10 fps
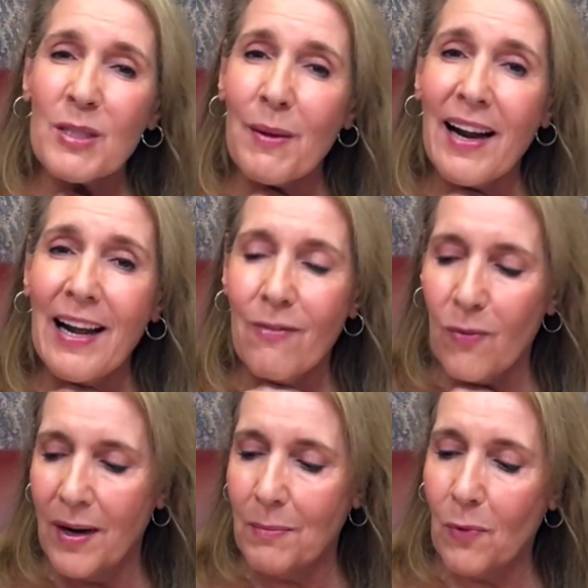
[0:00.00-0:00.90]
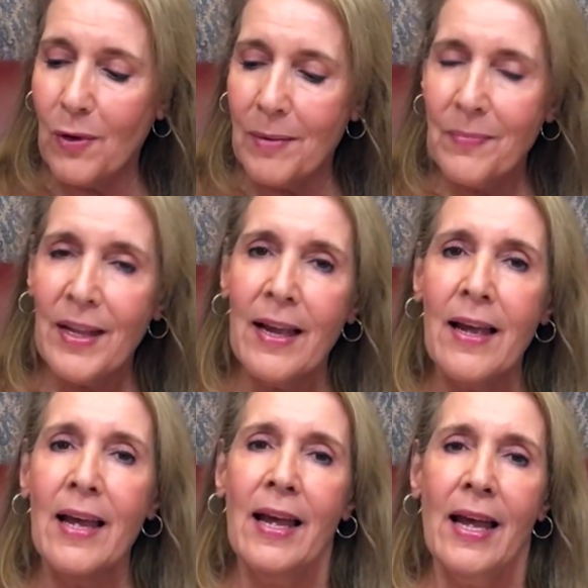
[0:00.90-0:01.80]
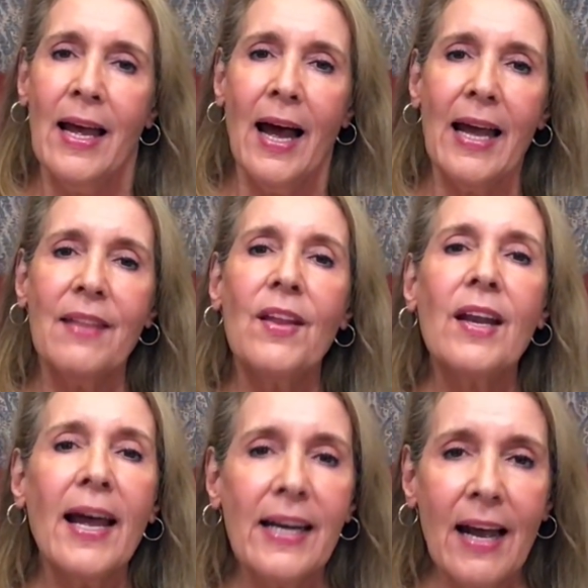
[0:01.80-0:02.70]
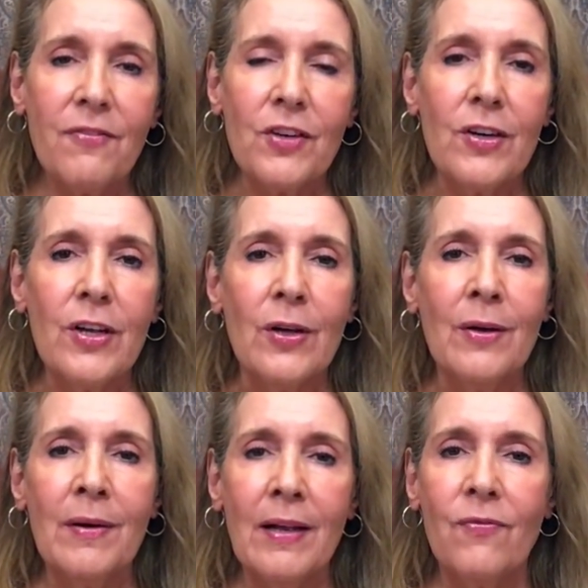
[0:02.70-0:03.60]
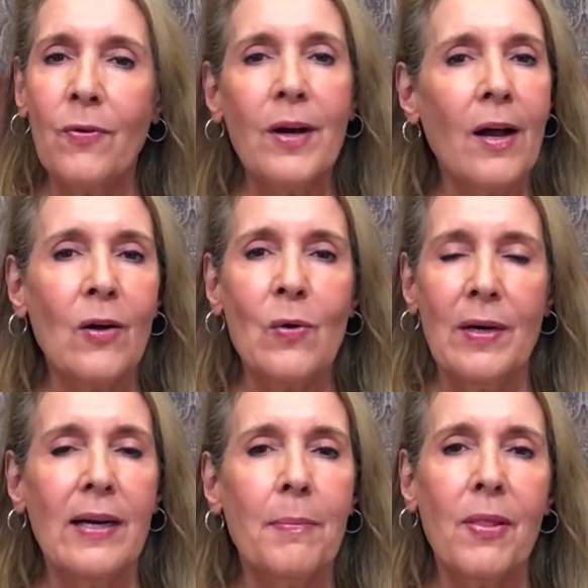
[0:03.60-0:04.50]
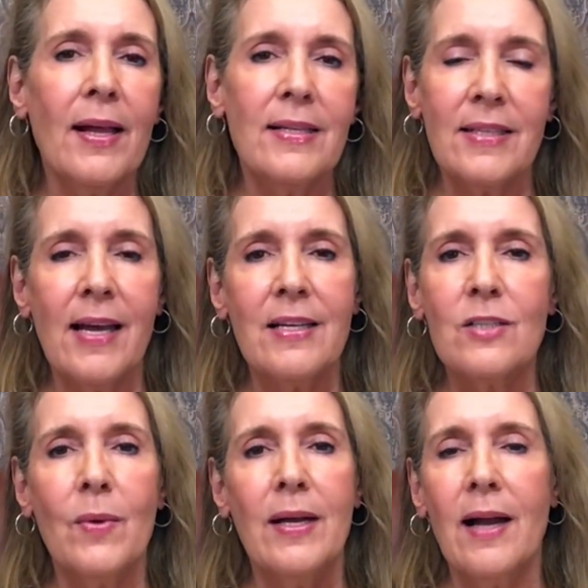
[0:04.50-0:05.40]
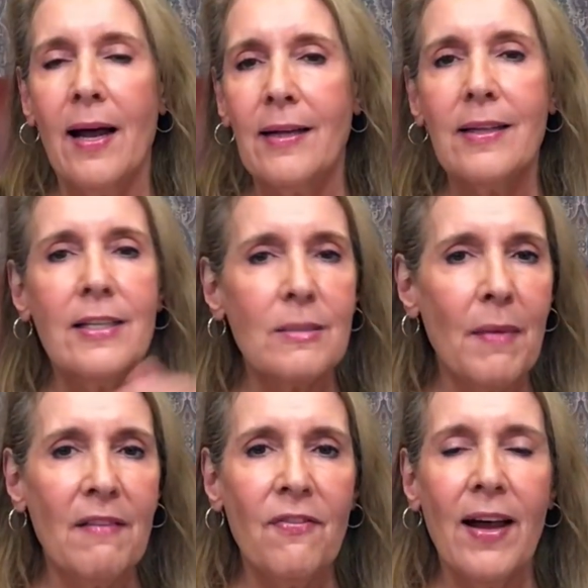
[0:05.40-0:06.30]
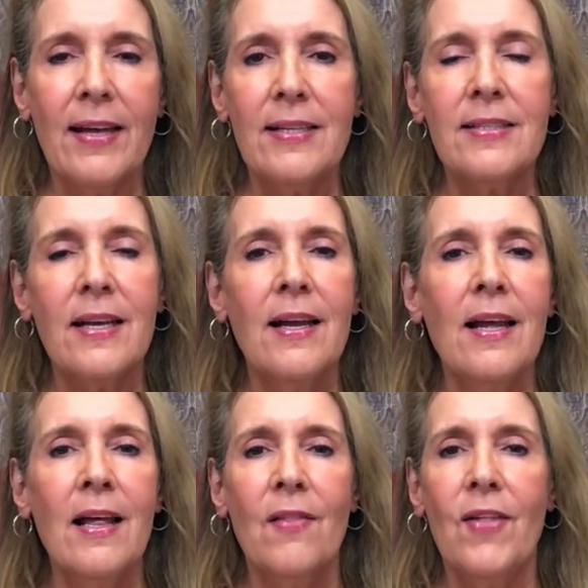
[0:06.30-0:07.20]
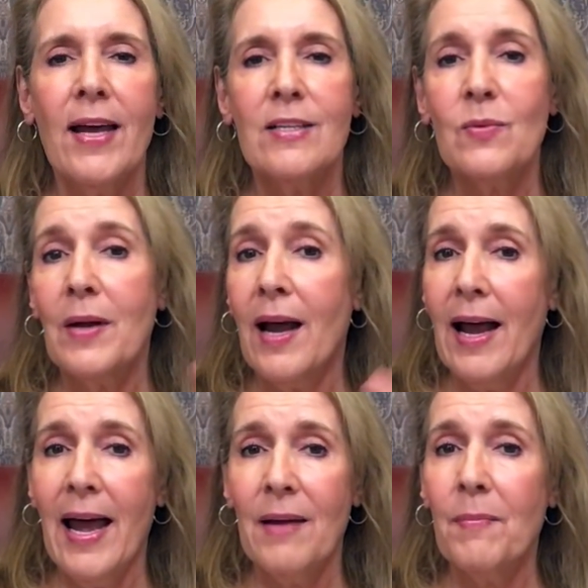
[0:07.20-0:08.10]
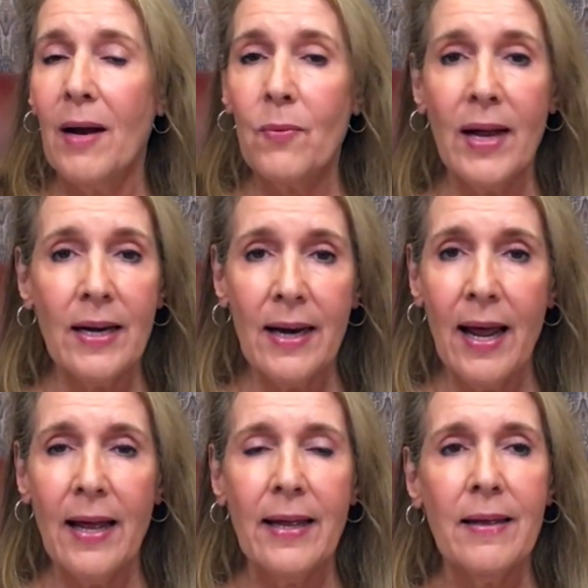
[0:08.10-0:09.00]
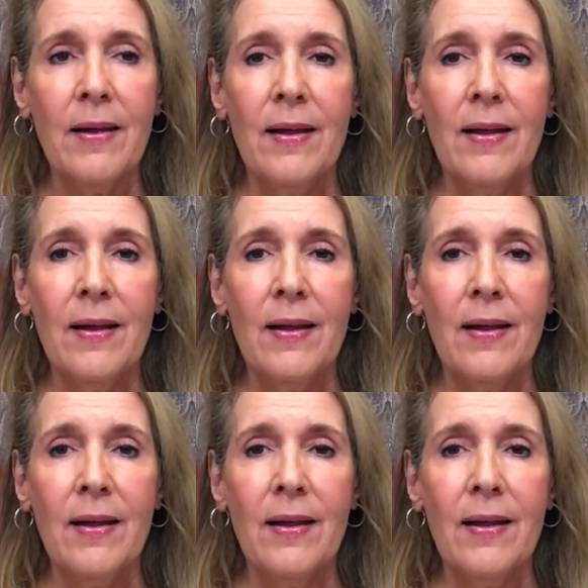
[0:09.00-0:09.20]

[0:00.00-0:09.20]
but I have one more. In the late afternoon, if we're not going anyplace, that is when I cleanse my face. That is when I add my Retin-A,